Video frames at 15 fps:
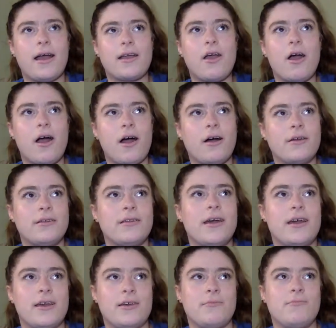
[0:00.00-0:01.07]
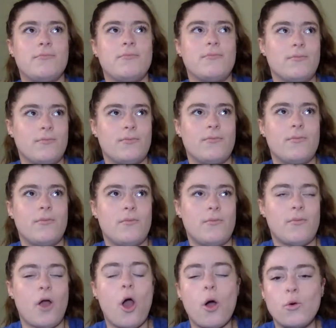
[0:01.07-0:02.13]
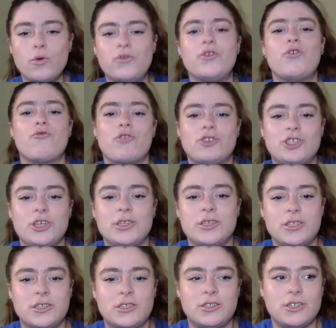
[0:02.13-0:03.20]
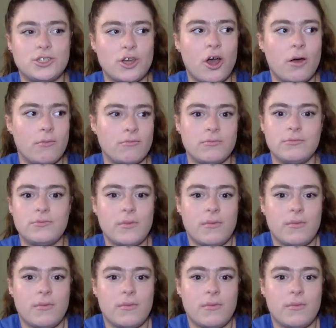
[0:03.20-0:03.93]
can't hold the grudges to Tom